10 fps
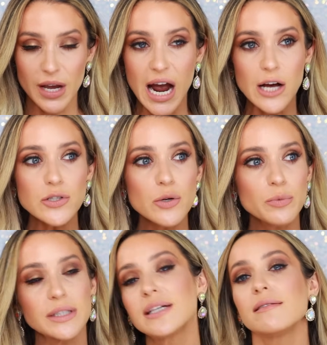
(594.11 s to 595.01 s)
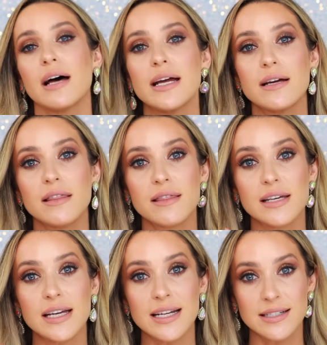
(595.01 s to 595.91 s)
I also really like
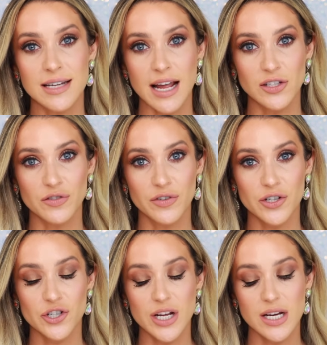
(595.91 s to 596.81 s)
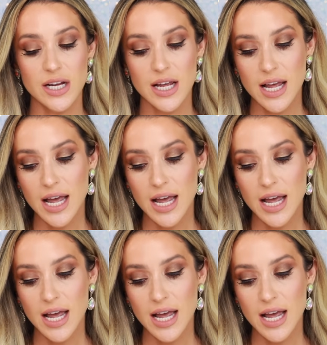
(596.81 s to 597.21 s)
the intense version.